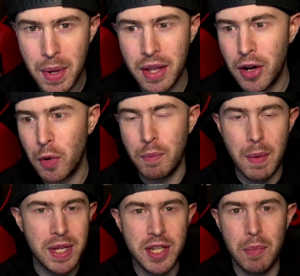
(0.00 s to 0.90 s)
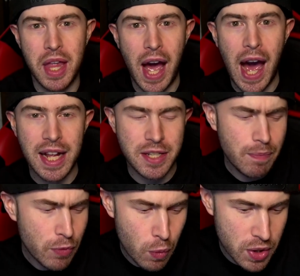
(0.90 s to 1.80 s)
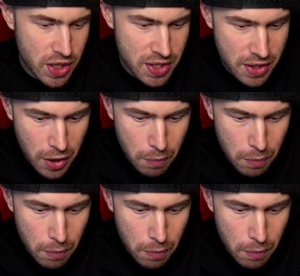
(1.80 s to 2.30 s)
you know, maybe some of the ads were just, you know,